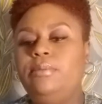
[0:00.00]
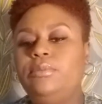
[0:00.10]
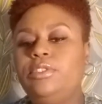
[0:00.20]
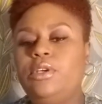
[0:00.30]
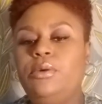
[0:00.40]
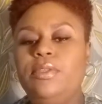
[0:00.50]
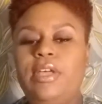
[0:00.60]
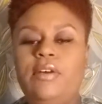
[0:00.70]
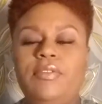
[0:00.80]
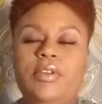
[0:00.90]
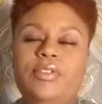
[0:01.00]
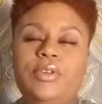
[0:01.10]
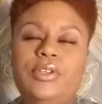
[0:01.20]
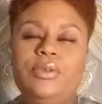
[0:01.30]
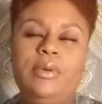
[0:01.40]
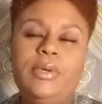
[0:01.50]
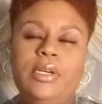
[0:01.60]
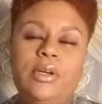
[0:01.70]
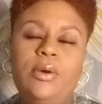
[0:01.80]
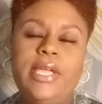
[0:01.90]
So without further ado, I'm
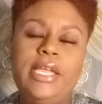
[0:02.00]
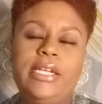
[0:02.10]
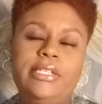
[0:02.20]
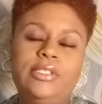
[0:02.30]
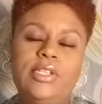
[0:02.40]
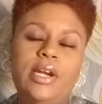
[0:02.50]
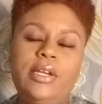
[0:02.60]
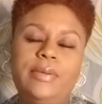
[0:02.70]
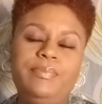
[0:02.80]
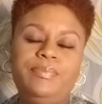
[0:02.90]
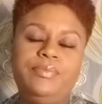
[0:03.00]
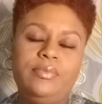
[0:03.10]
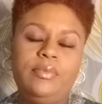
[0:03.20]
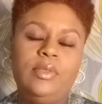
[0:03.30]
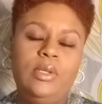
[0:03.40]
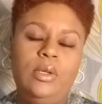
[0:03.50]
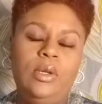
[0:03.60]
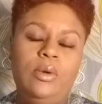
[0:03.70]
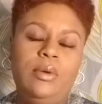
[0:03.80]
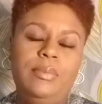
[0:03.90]
going to go ahead and get started.
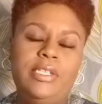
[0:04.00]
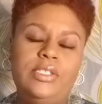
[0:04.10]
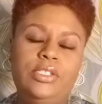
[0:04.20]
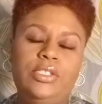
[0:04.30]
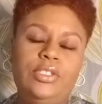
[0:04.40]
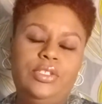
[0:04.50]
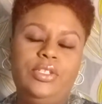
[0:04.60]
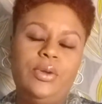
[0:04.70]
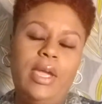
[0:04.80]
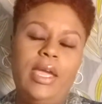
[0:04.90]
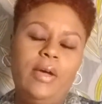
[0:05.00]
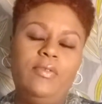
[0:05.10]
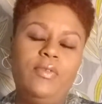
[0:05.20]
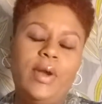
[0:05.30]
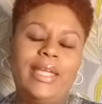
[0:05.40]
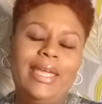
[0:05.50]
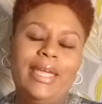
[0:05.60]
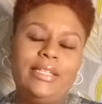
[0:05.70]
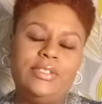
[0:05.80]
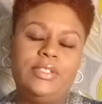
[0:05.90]
Messages do you have for
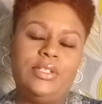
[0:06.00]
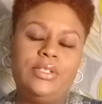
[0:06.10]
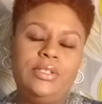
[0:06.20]
Cancer?